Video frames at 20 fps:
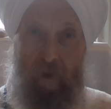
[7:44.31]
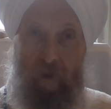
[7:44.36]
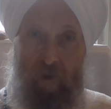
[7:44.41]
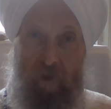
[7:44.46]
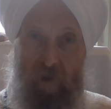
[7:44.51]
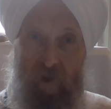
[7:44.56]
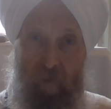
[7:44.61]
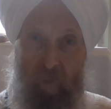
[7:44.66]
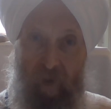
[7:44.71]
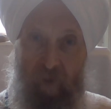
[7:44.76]

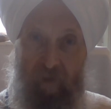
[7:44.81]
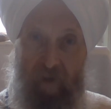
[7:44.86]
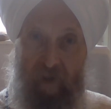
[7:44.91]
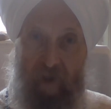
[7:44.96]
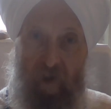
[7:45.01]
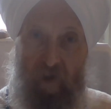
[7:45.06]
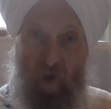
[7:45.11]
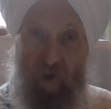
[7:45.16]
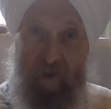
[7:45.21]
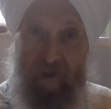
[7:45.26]
She married a
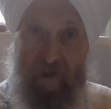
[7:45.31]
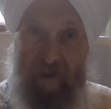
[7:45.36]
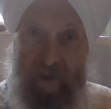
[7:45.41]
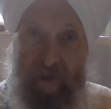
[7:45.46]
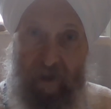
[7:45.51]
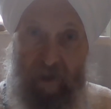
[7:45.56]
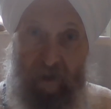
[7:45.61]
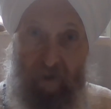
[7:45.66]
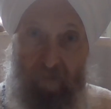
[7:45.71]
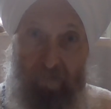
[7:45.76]

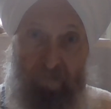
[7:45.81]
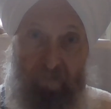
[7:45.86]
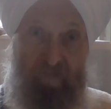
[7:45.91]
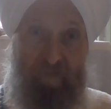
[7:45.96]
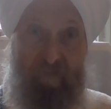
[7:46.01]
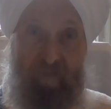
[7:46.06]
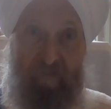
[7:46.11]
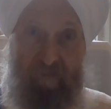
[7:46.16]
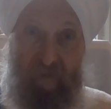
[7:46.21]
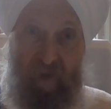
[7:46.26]
non-Sikh.
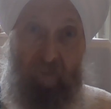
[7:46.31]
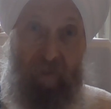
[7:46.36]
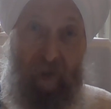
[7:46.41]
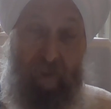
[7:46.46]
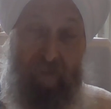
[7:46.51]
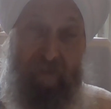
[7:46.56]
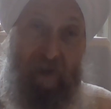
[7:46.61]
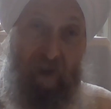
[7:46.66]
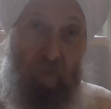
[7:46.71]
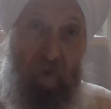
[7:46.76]

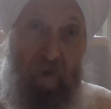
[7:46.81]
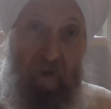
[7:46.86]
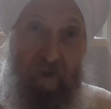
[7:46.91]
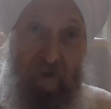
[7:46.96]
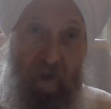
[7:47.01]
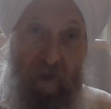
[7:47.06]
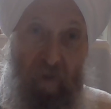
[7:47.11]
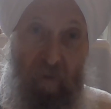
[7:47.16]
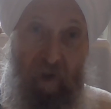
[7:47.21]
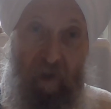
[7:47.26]
Sometimes that works
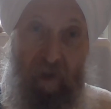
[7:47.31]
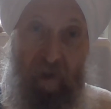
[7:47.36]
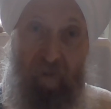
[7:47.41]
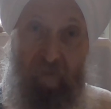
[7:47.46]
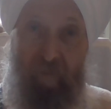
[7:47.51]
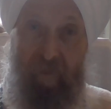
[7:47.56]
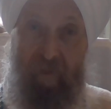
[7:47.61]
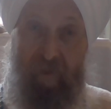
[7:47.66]
out well.